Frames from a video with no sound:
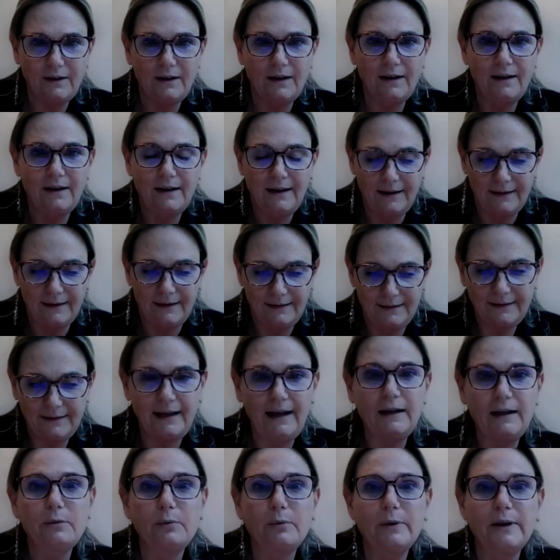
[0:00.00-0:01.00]
that
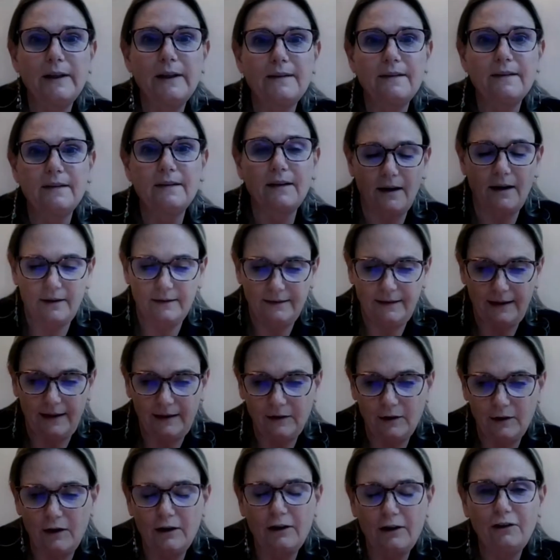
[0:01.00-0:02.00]
dealt with
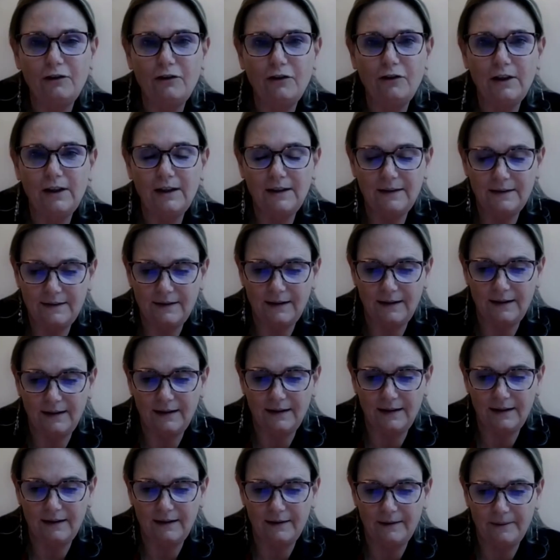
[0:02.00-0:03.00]
technologies
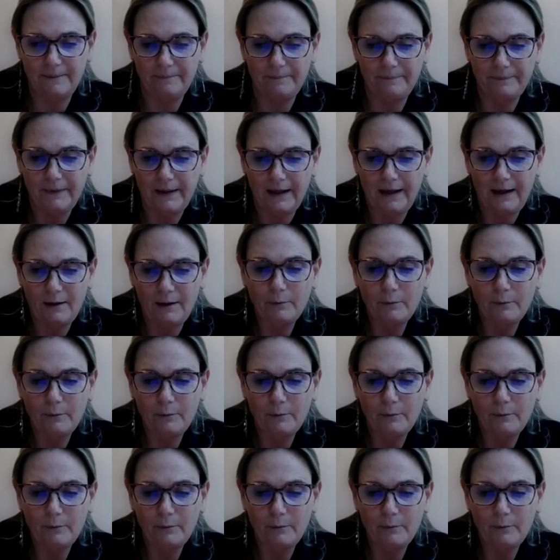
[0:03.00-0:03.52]
and